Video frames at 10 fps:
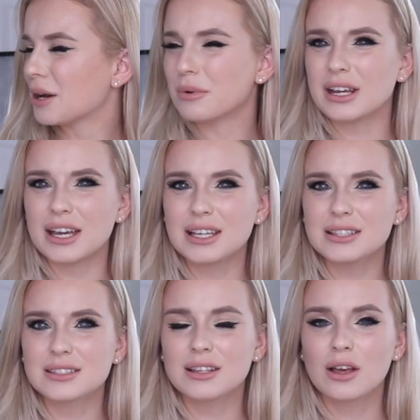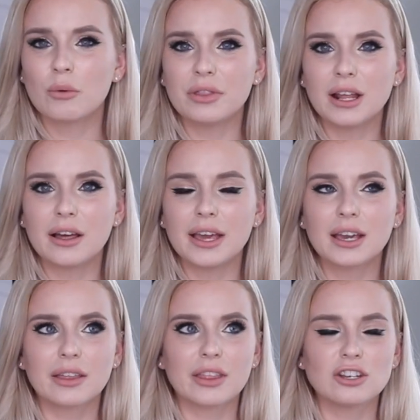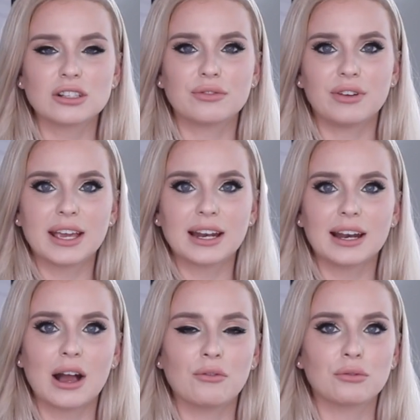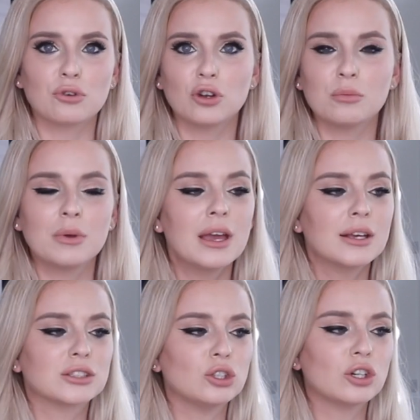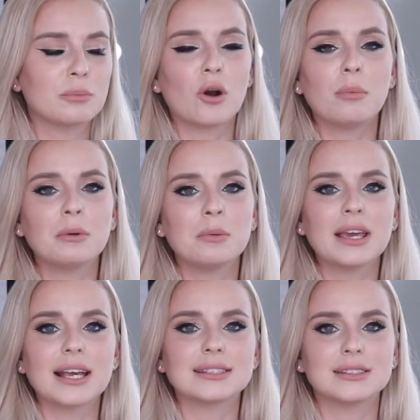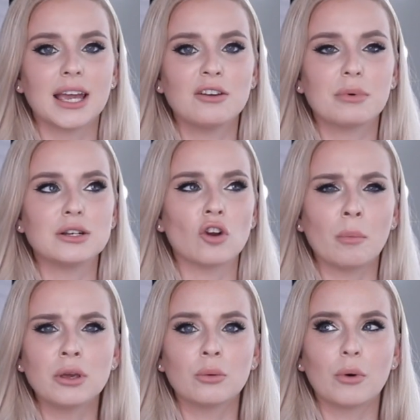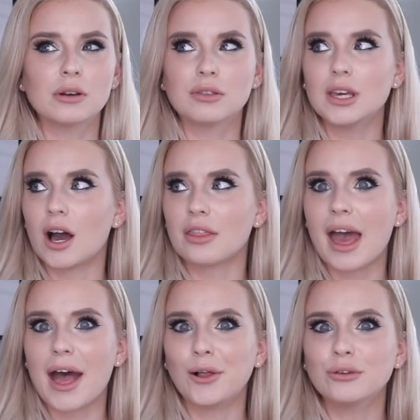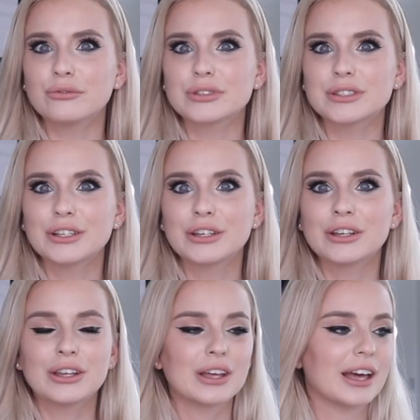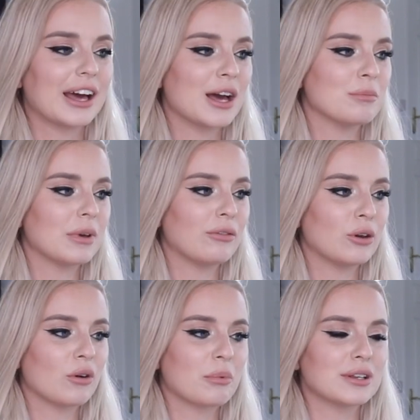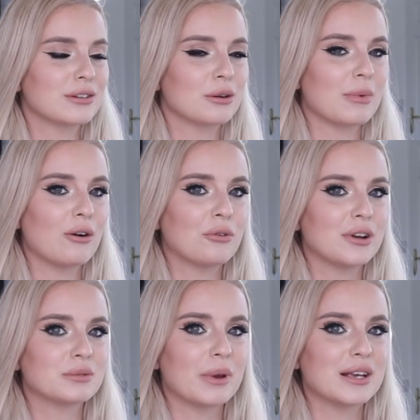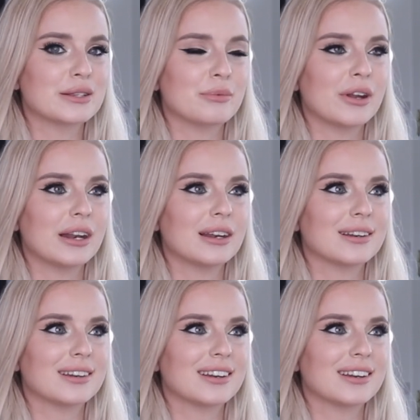what it is? When they like, they just flick in and out of the room. So you could probably get saved by Dobby or one of the other elves if you were a prisoner in Malfoy's basement.